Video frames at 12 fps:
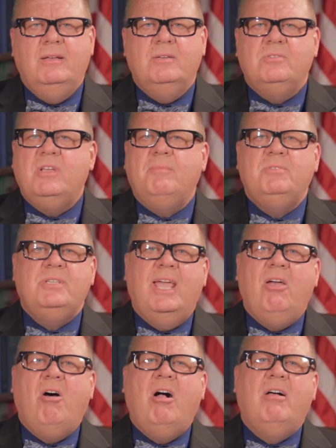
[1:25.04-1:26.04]
Some
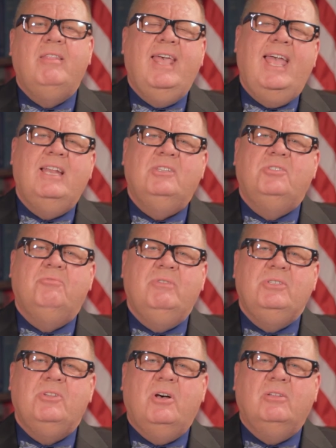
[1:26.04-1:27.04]
say all of that is the
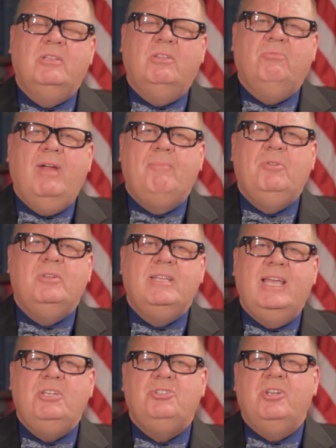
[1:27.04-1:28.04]
result of the
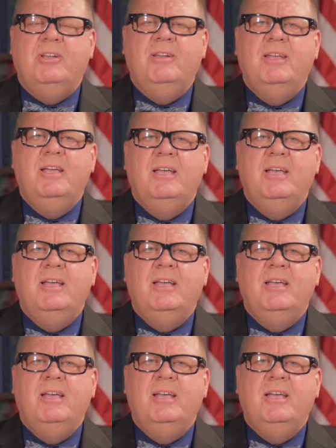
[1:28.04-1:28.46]
reputation